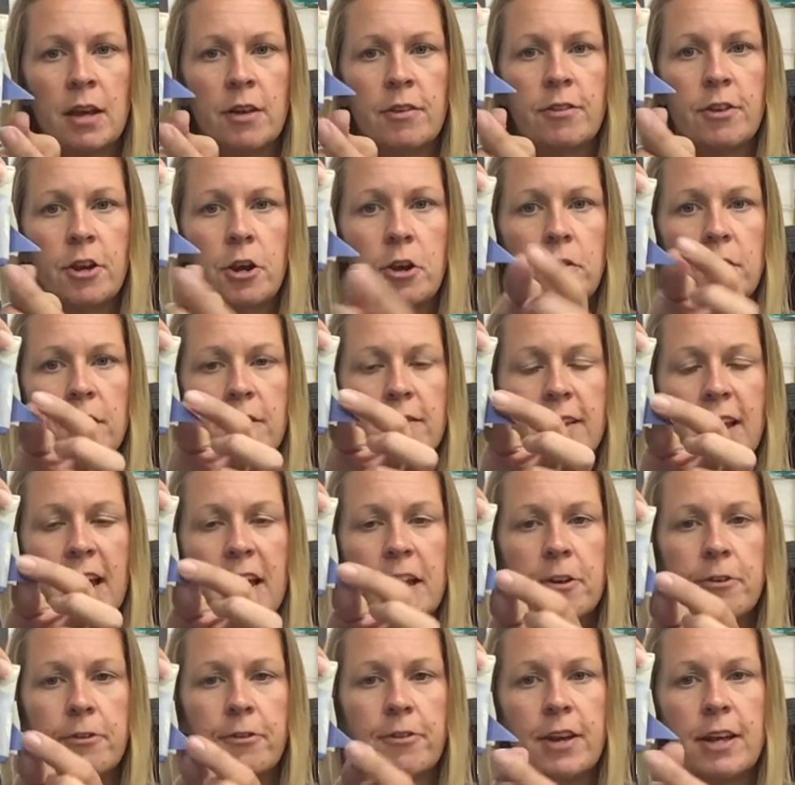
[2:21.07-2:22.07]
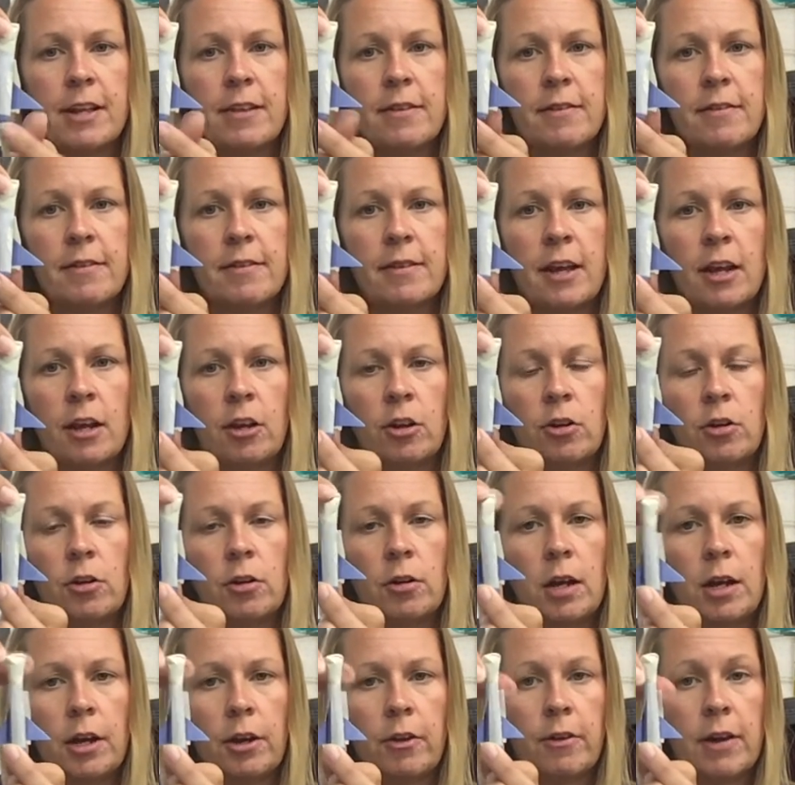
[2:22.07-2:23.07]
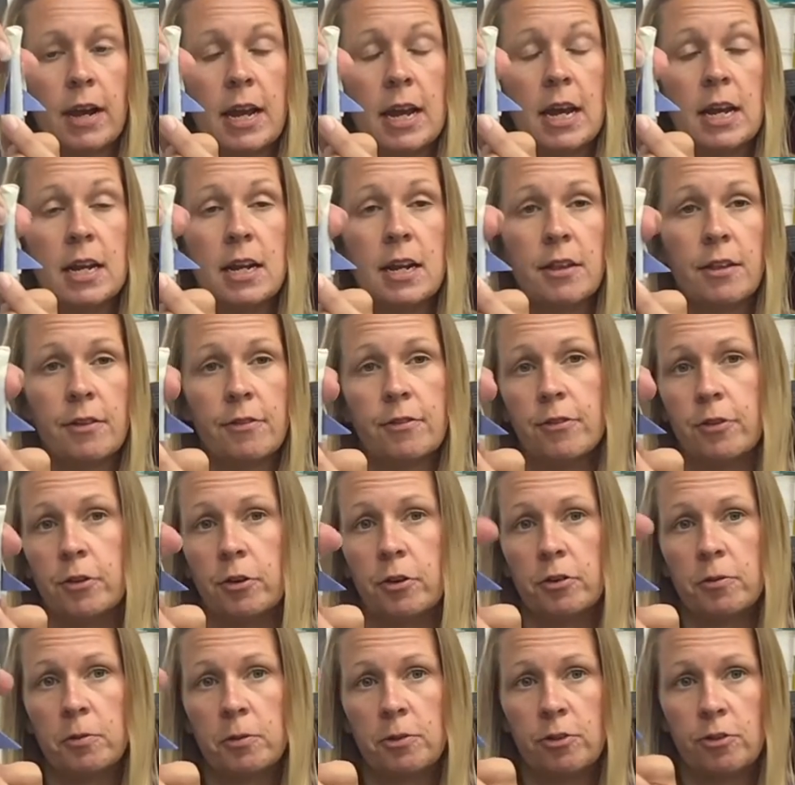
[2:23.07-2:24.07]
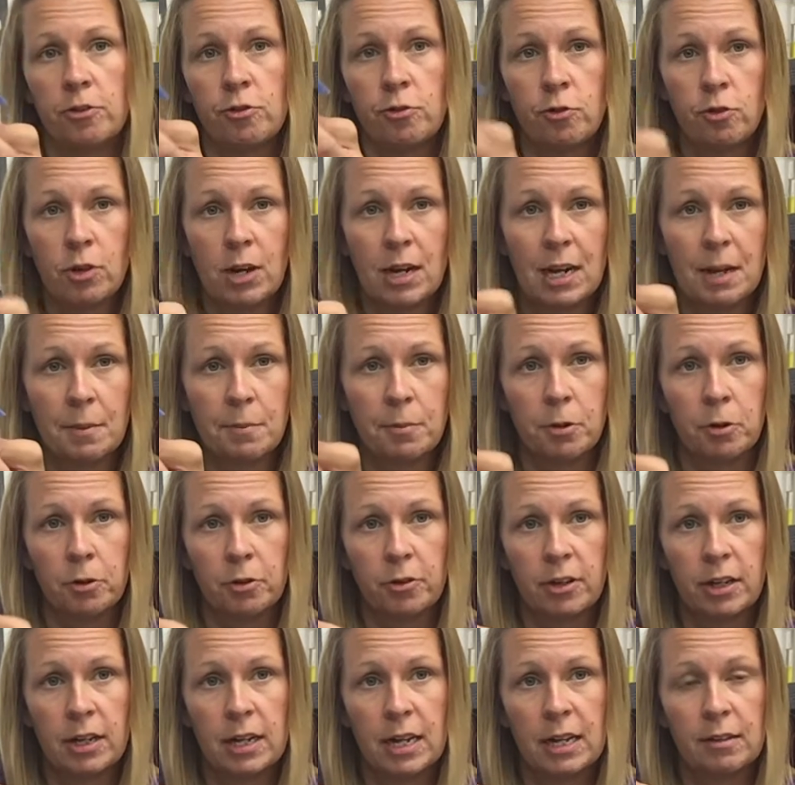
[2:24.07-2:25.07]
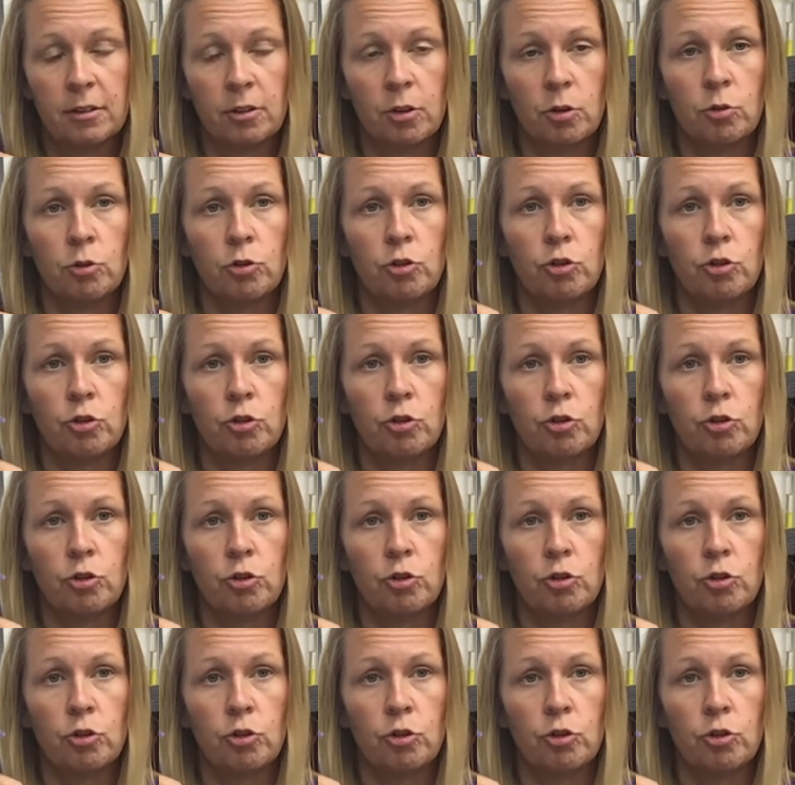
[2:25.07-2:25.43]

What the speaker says: So the tail fins create another force, which is really important. It's called